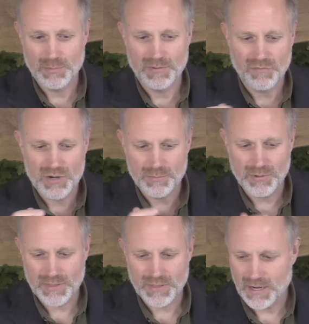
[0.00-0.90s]
But before you
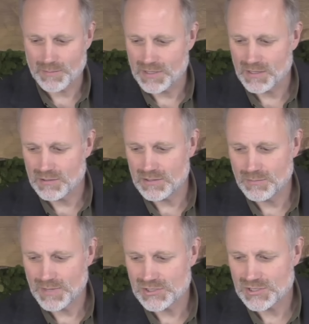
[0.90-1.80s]
pull that up,
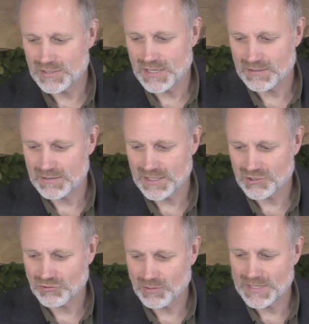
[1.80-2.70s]
you mentioned
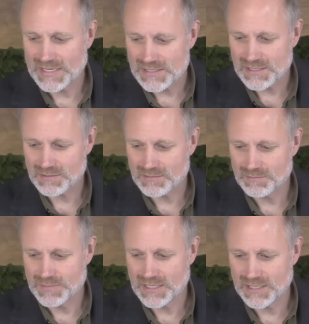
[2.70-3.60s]
that Trump
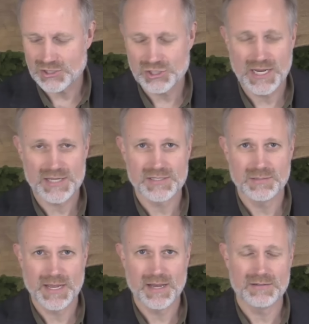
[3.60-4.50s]
isn't beating his
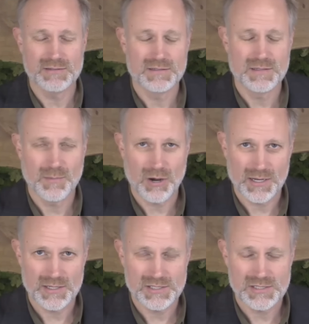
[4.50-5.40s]
chest about the
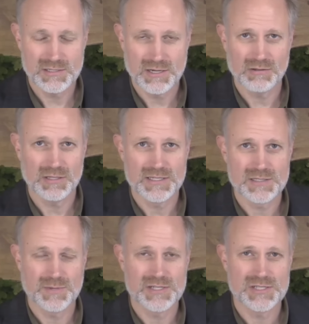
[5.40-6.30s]
markets nearly
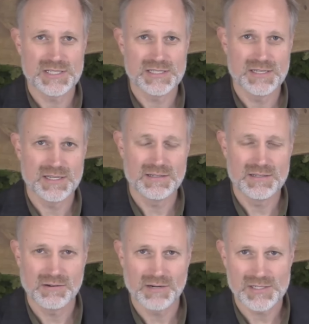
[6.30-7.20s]
as much as he
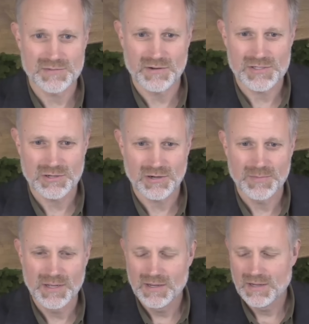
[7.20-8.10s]
did during his first
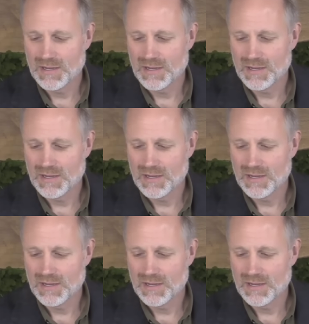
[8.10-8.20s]
term,